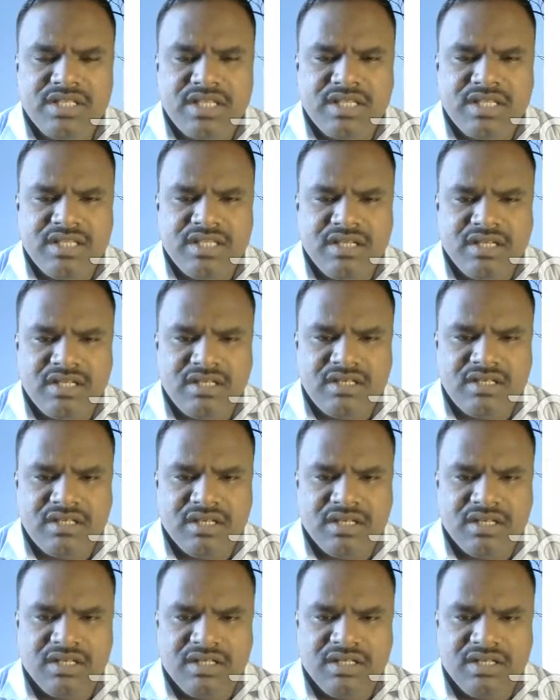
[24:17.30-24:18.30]
here
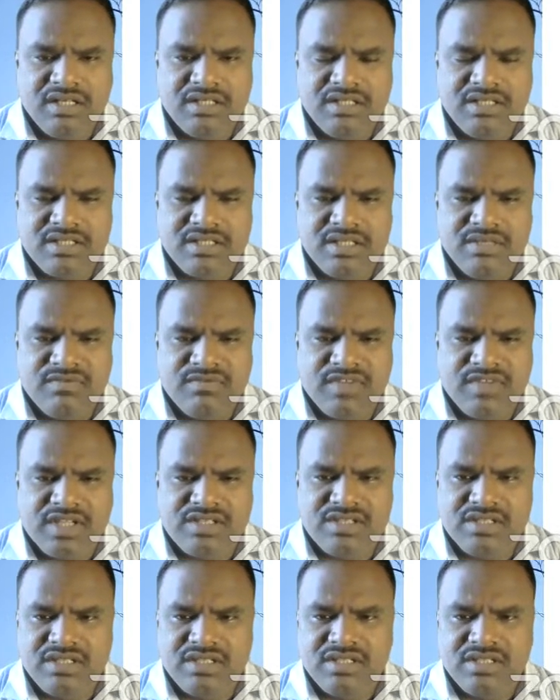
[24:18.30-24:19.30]
this
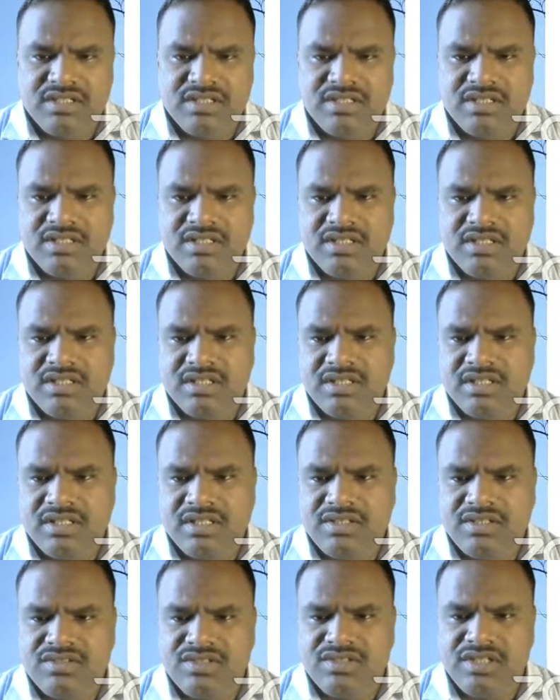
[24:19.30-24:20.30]
infected
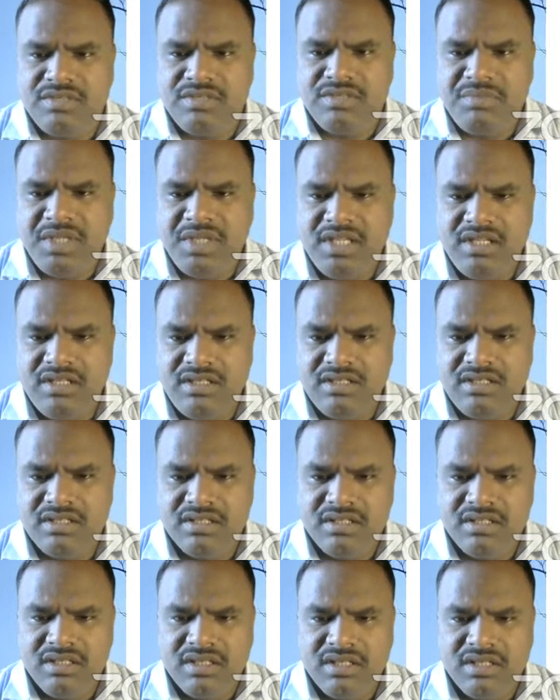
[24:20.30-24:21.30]
tree bean,
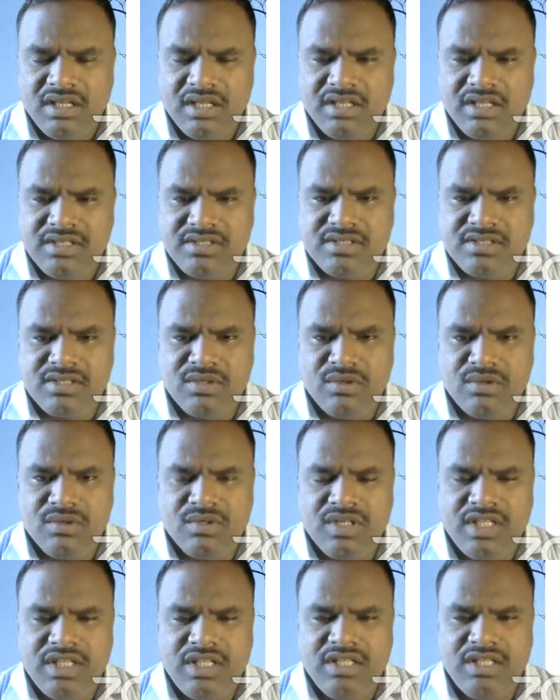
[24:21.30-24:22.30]
and
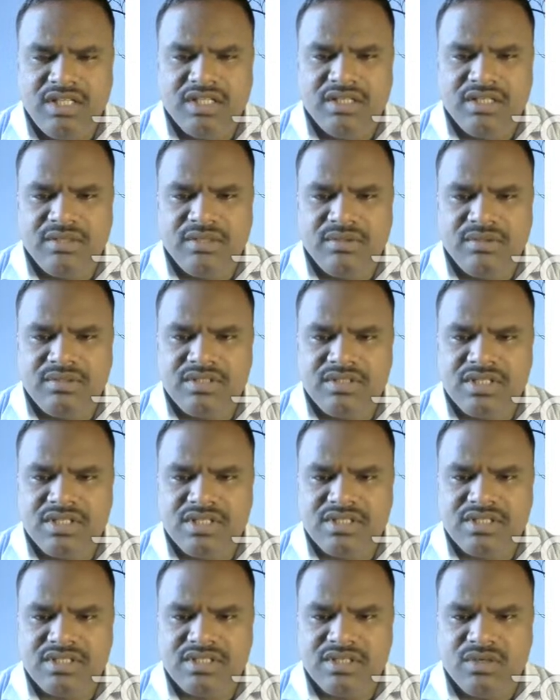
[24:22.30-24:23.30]
slowly,
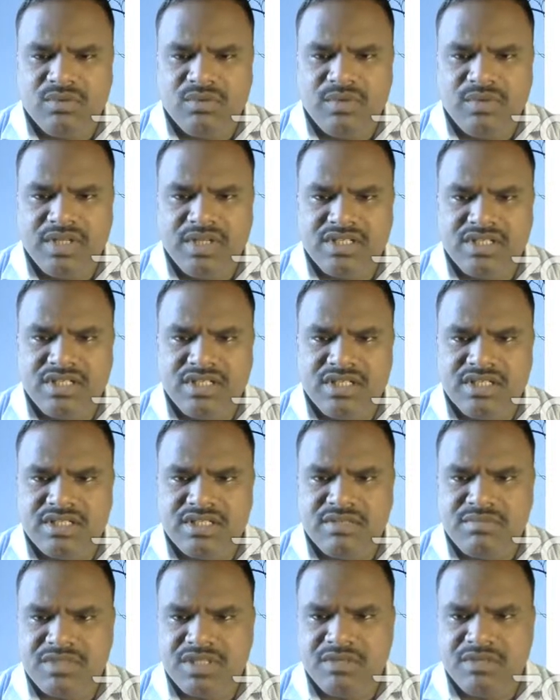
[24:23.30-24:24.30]
this wilting
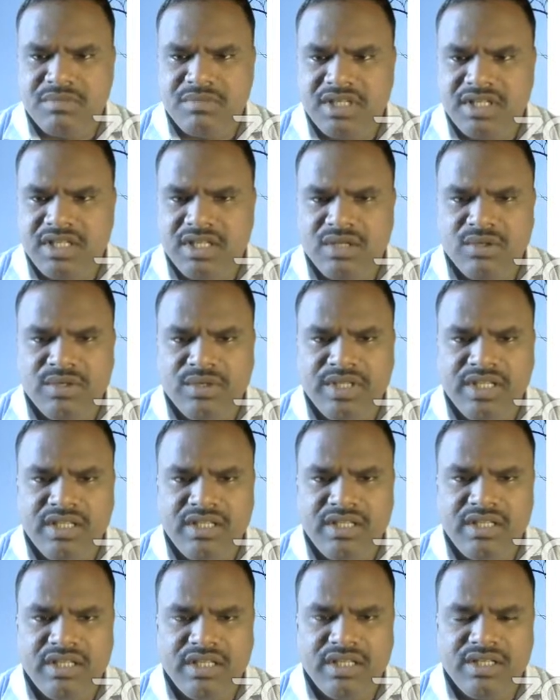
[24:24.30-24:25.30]
symptom and
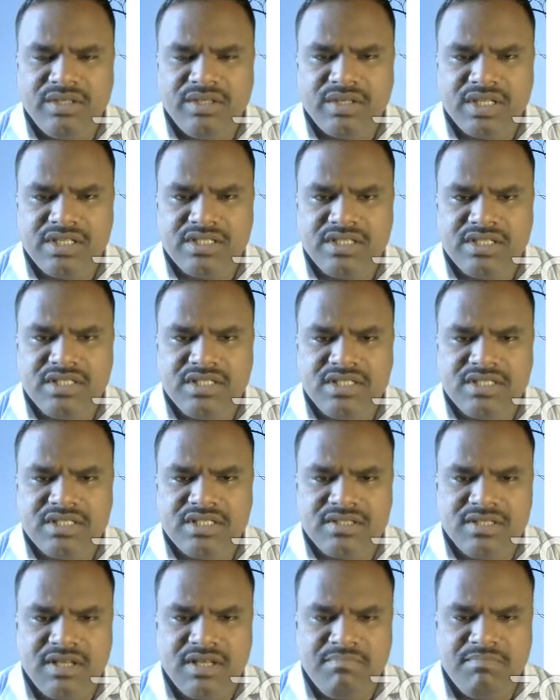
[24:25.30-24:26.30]
yellowing, and you can see this
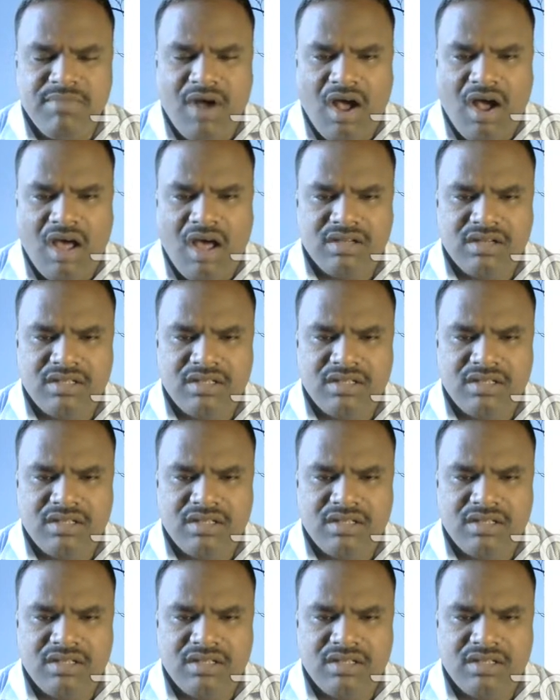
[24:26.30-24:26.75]
bark